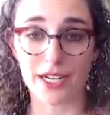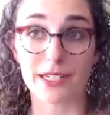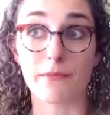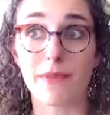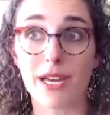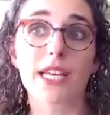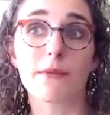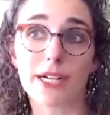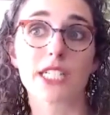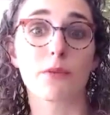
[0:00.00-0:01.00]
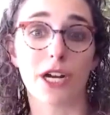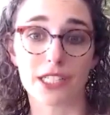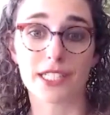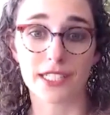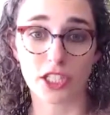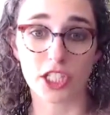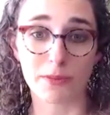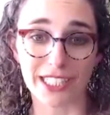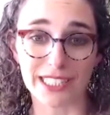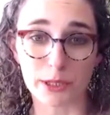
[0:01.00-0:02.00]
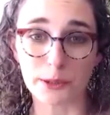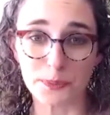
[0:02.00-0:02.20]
to make the best product decisions possible.